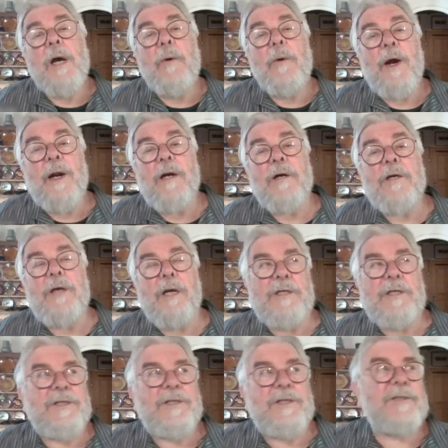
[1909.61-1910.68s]
where
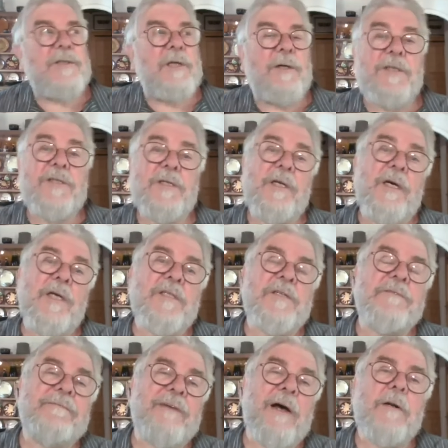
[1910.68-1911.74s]
archaeologists in recent years
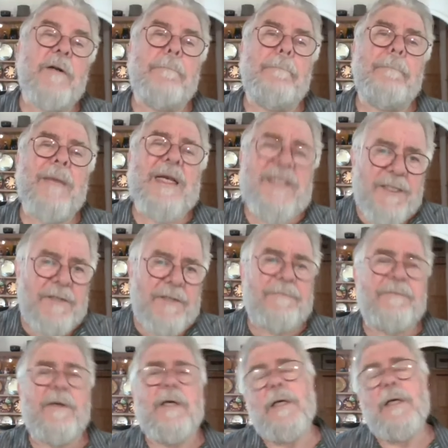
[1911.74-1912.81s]
have found
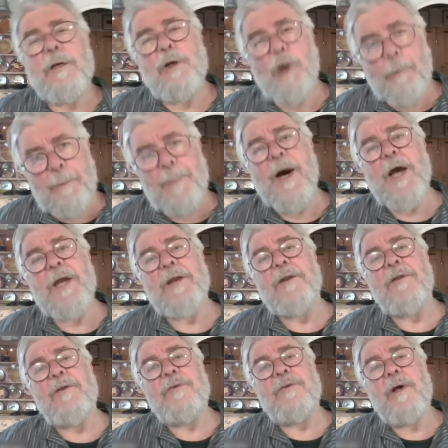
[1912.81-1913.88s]
massive copper
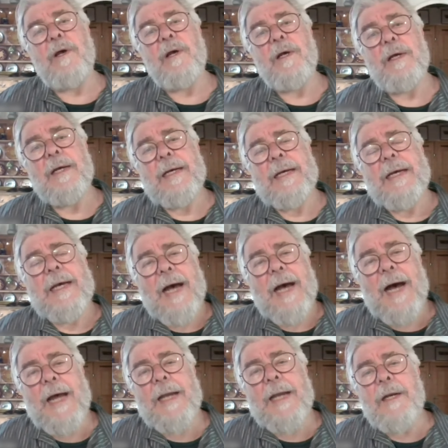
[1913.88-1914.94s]
mines.
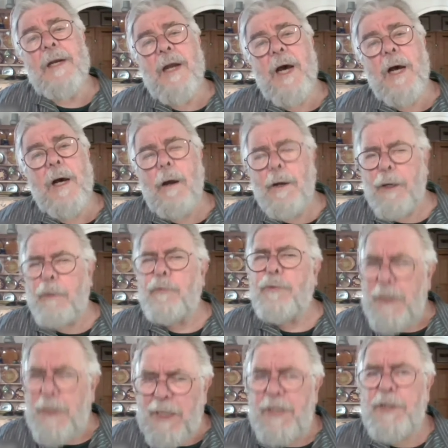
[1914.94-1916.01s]
And on a
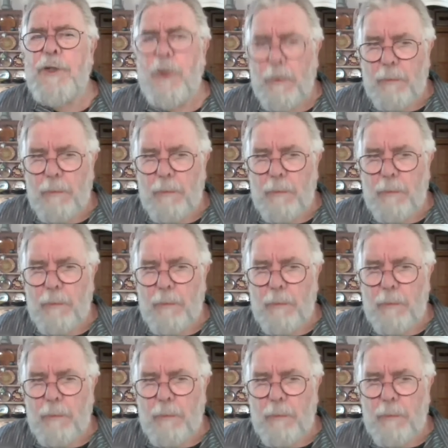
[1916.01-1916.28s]
really